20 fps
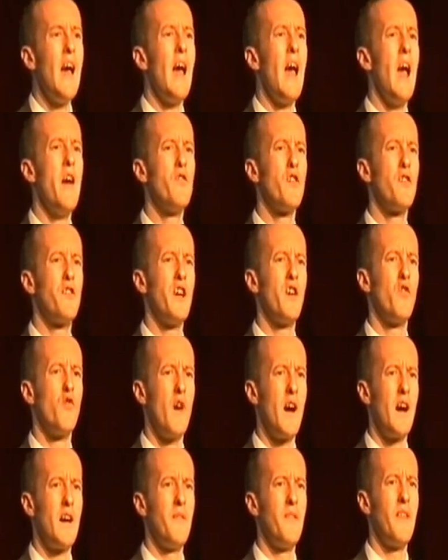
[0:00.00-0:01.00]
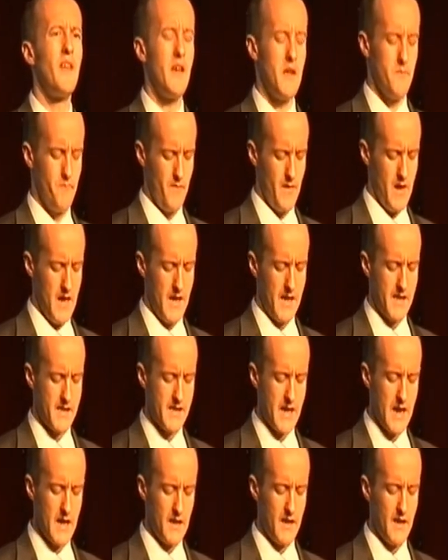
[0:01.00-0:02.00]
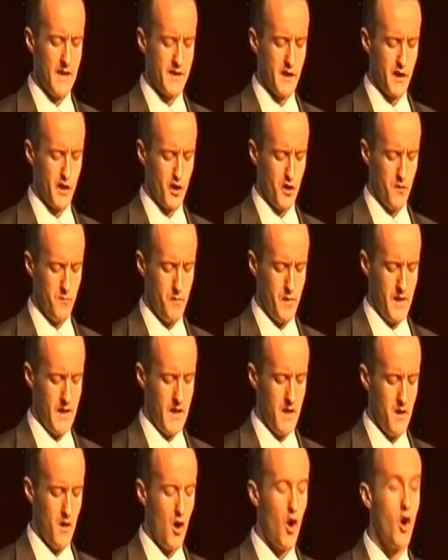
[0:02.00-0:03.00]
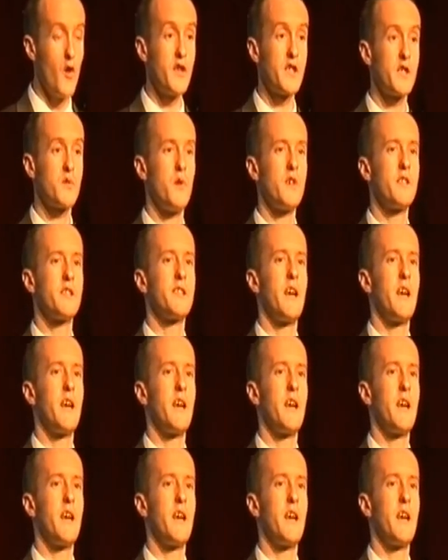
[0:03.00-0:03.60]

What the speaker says: Everything ran exactly as it should be, on Swiss